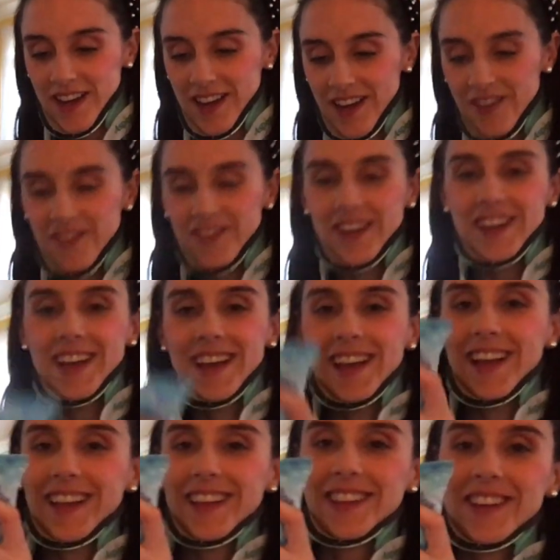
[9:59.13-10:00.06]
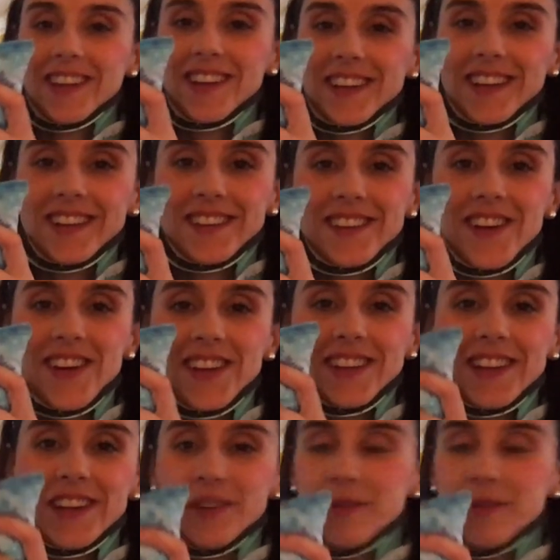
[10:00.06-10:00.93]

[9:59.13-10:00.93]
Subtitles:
Oh, and look, it's got a little